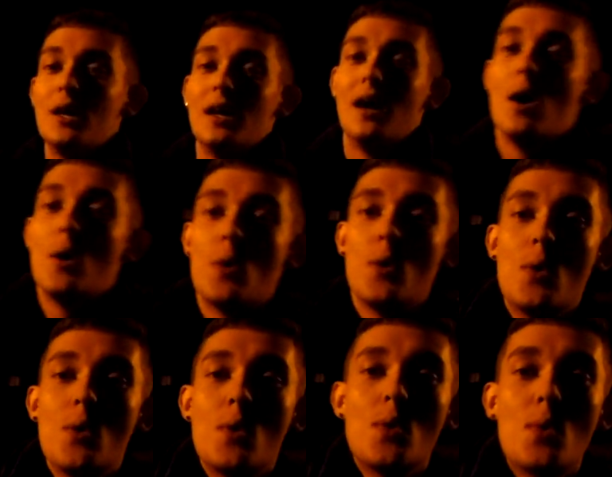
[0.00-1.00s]
Mine
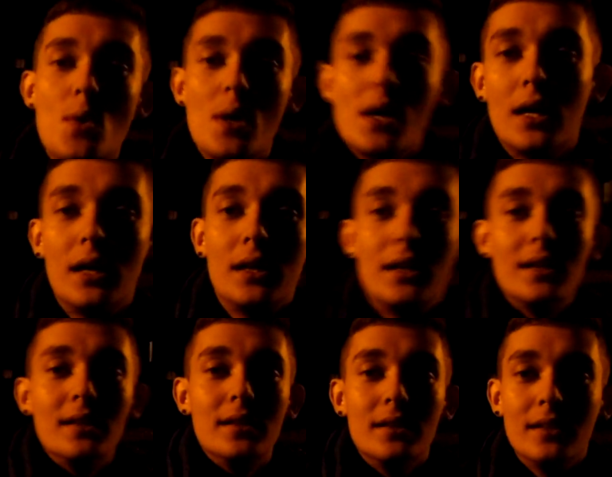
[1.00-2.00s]
costs £7.99,
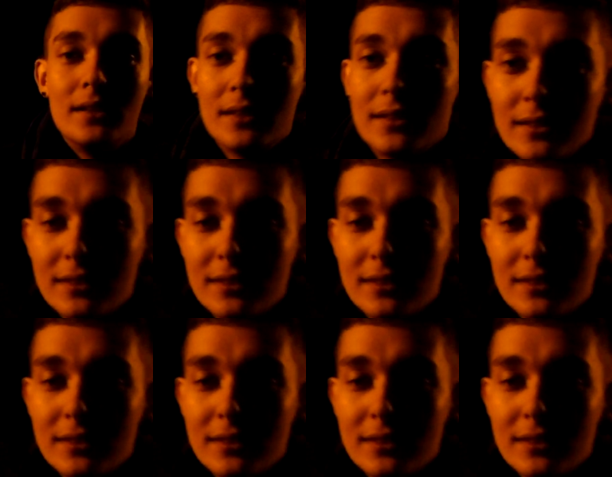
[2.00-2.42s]
I think.